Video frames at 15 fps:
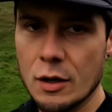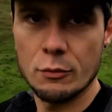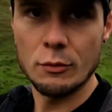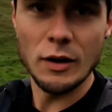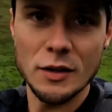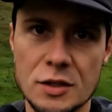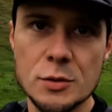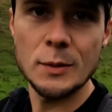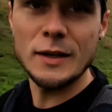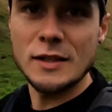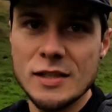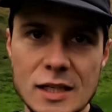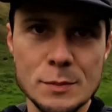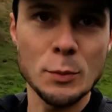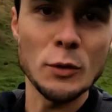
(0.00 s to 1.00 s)
run
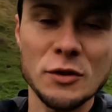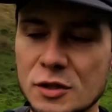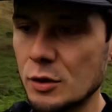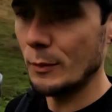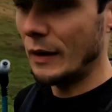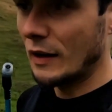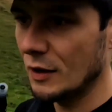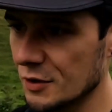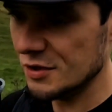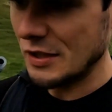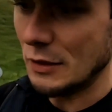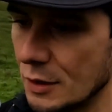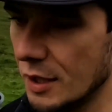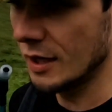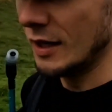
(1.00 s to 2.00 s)
26.2 miles,
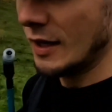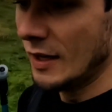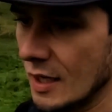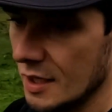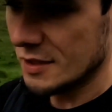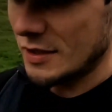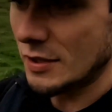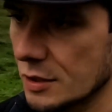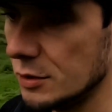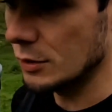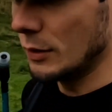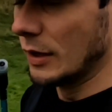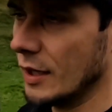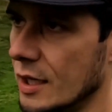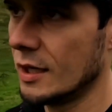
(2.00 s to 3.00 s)
so
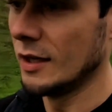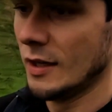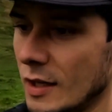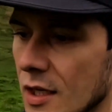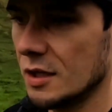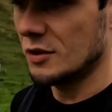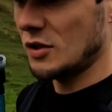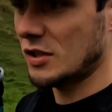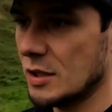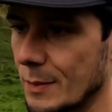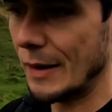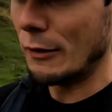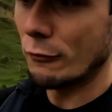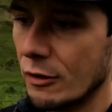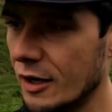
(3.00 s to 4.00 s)
to just
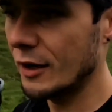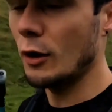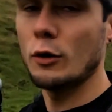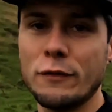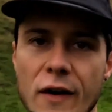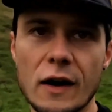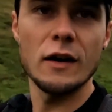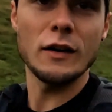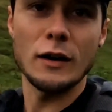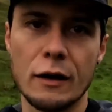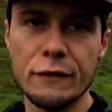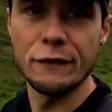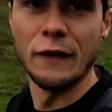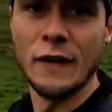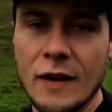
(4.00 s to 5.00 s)
about run over
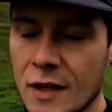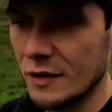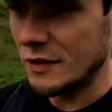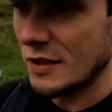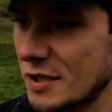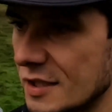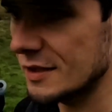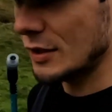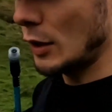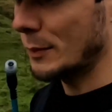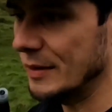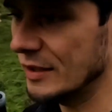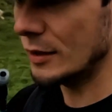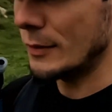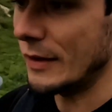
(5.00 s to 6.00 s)
half the distance I'll
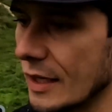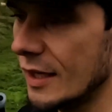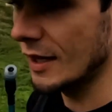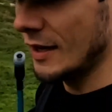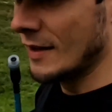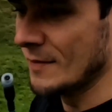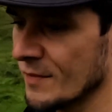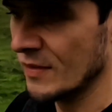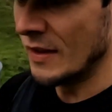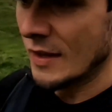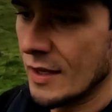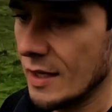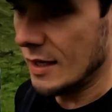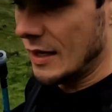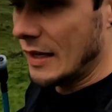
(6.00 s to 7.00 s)
be doing
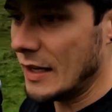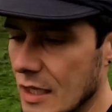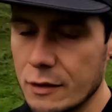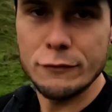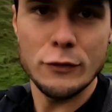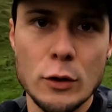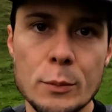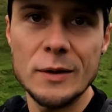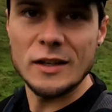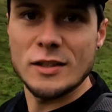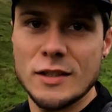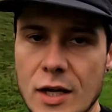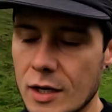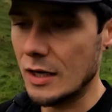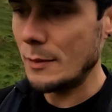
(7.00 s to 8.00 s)
in a few weeks
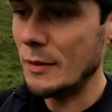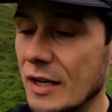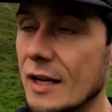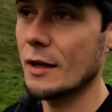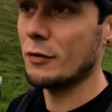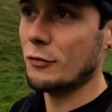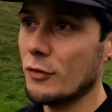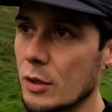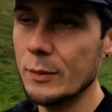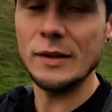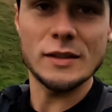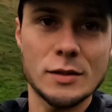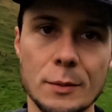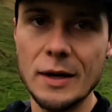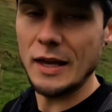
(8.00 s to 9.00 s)
time. Now 3
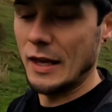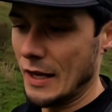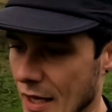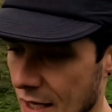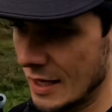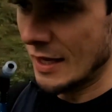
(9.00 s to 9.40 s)
weeks away,